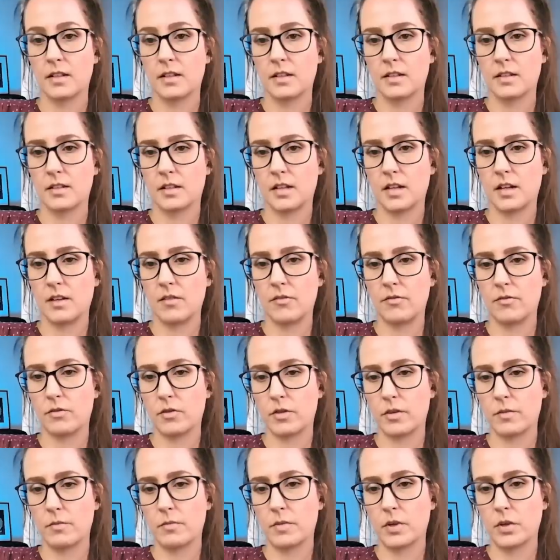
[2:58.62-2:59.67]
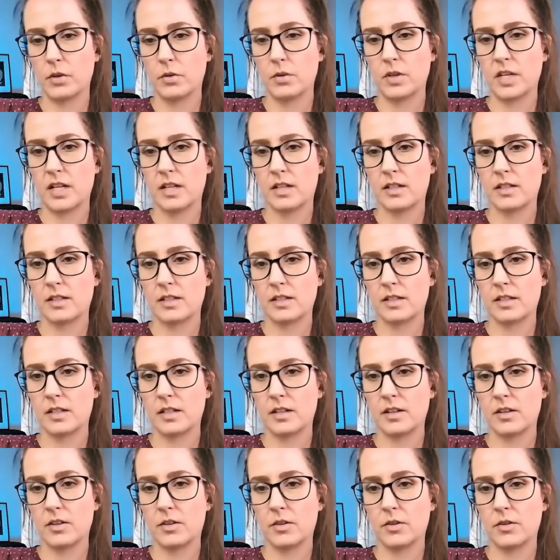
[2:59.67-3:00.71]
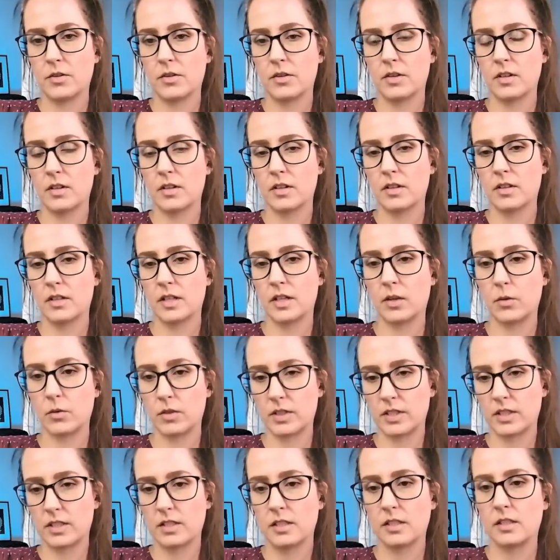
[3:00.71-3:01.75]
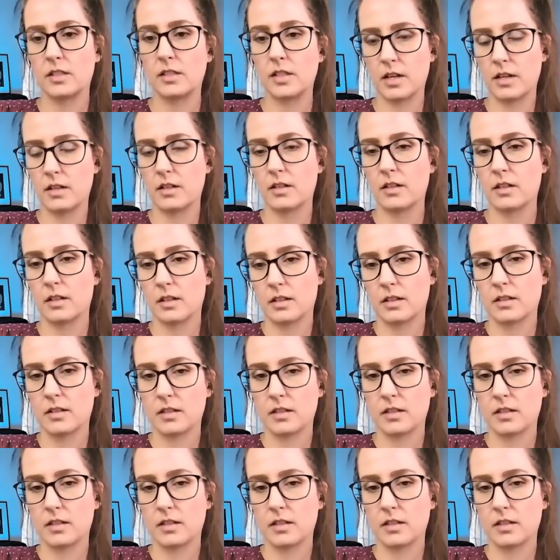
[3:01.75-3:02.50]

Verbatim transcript: It's kind of foreboding. Does he know, like, what's to